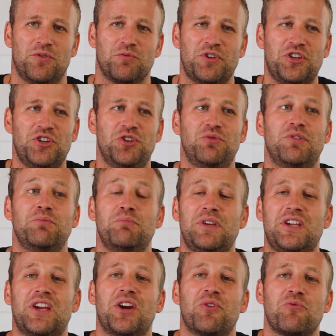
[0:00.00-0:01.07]
renew in
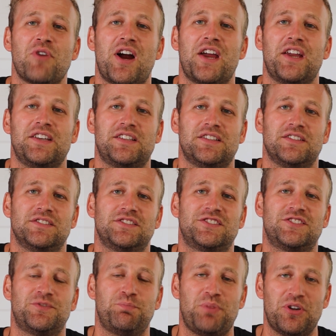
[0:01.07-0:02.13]
me a right
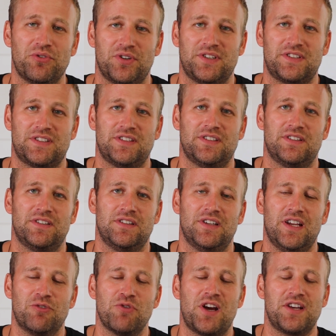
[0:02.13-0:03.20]
spirit,
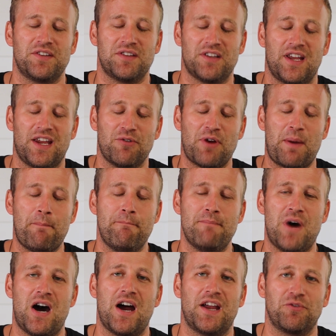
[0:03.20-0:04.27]
a right
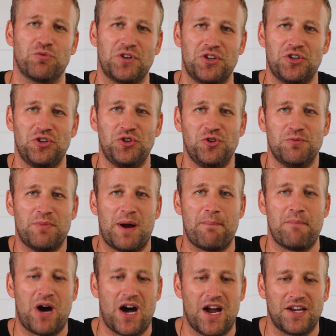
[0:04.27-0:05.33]
mind, renew my
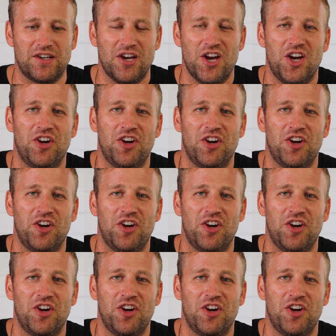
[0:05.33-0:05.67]
mind.